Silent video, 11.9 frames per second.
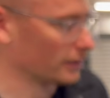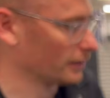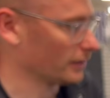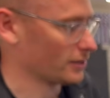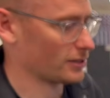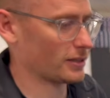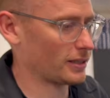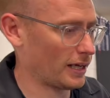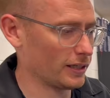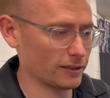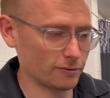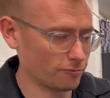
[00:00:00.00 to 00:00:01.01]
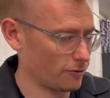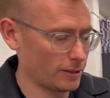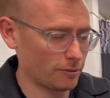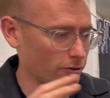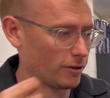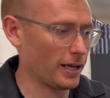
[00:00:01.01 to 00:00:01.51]
that's kind of
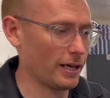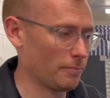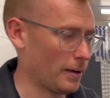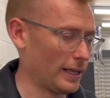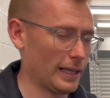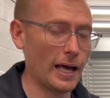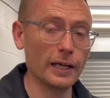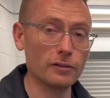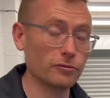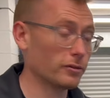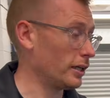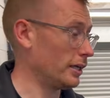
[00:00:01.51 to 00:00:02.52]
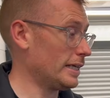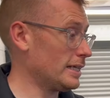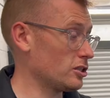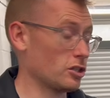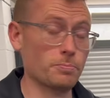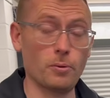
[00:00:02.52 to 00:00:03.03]
recreating my life, and
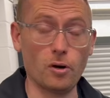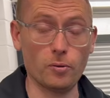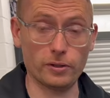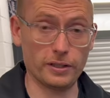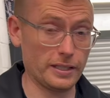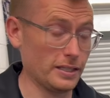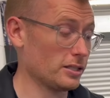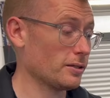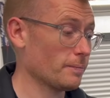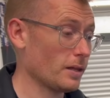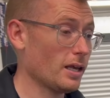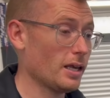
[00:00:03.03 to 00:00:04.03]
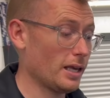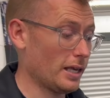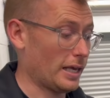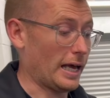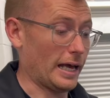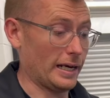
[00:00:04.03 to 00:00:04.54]
he's just bought one of these,
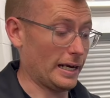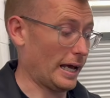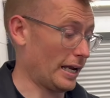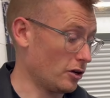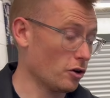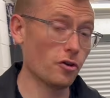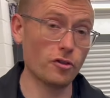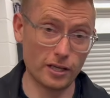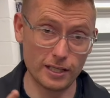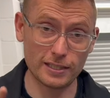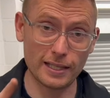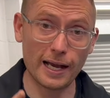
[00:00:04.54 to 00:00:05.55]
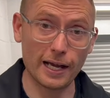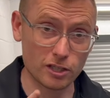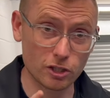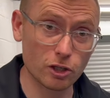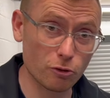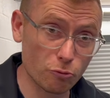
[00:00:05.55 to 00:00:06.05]
and I know that he's
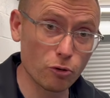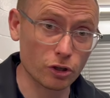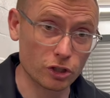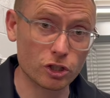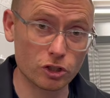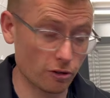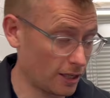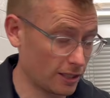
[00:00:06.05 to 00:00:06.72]
going to rush straight.